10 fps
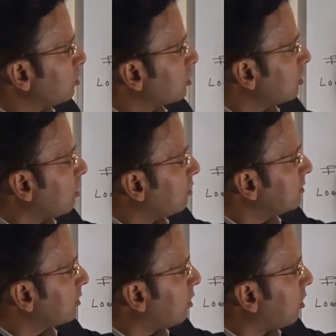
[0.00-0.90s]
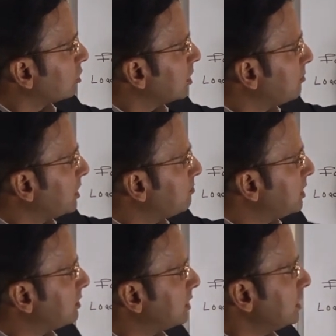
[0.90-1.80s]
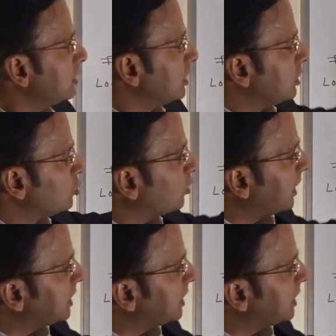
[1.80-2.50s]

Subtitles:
load on the beam B3, you